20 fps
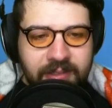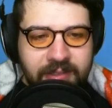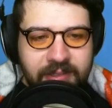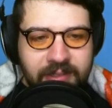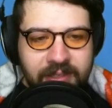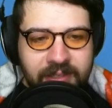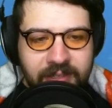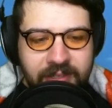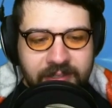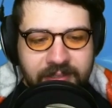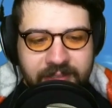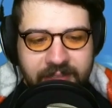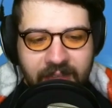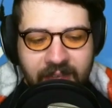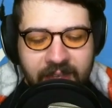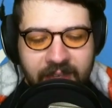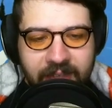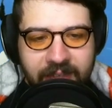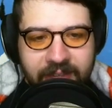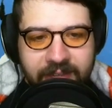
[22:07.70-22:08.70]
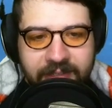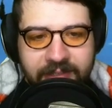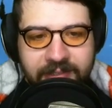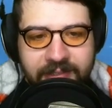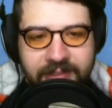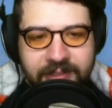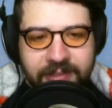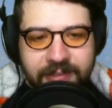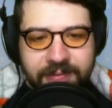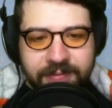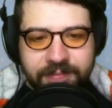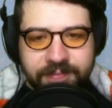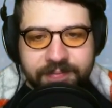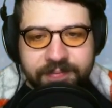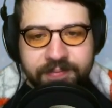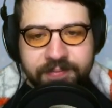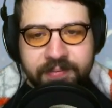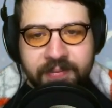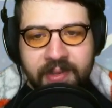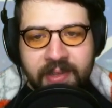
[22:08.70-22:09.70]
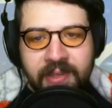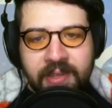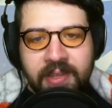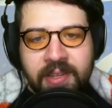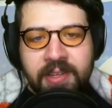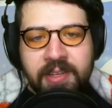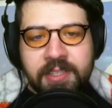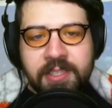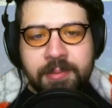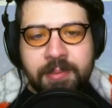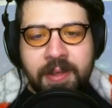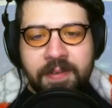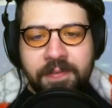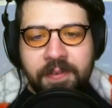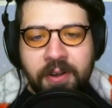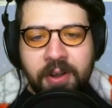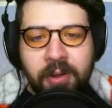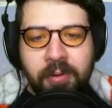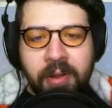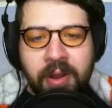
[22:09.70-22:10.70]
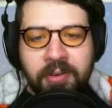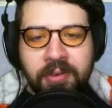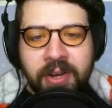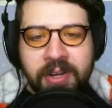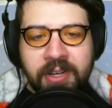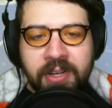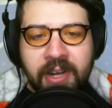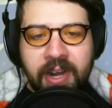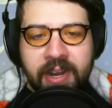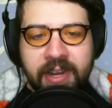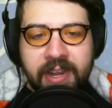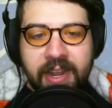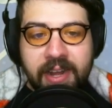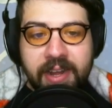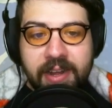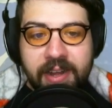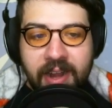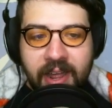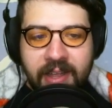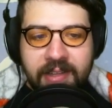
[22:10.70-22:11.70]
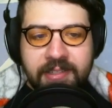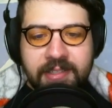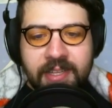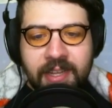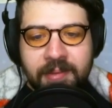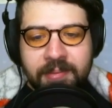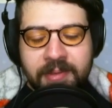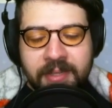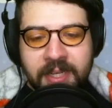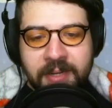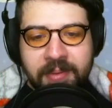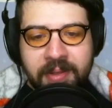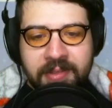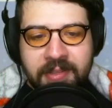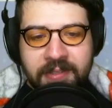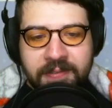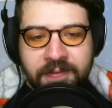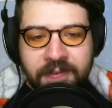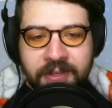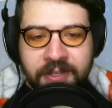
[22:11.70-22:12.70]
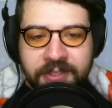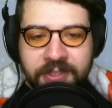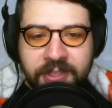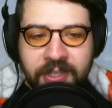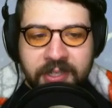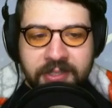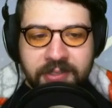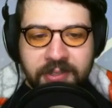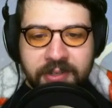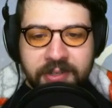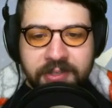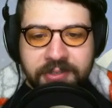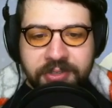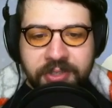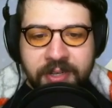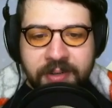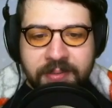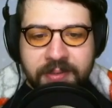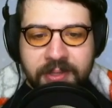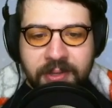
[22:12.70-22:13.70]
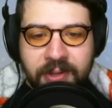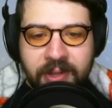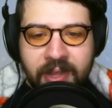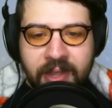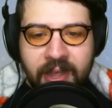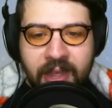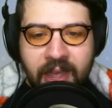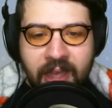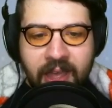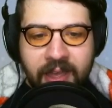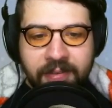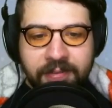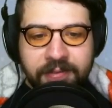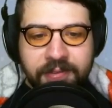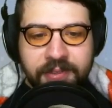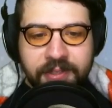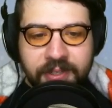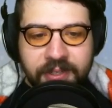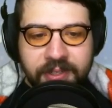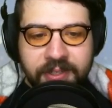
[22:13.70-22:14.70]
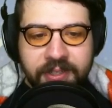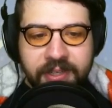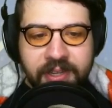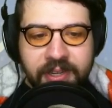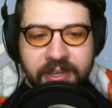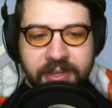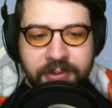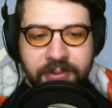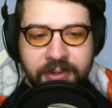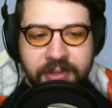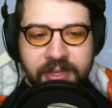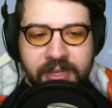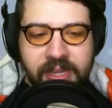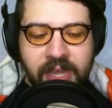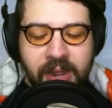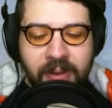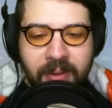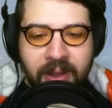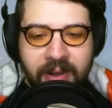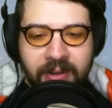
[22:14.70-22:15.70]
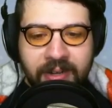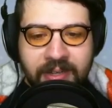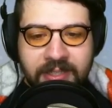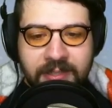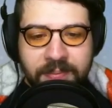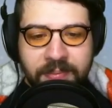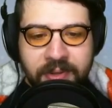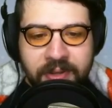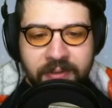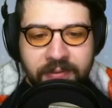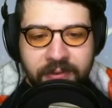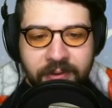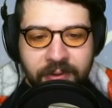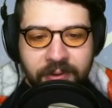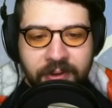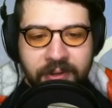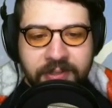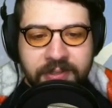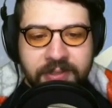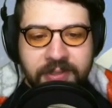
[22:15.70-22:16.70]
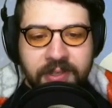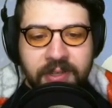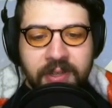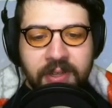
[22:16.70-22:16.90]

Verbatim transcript: in disguise. To my faraway reader, I cannot stop thinking about this furniture I saw in a dream, so I have turned it into a DIY recipe, of course.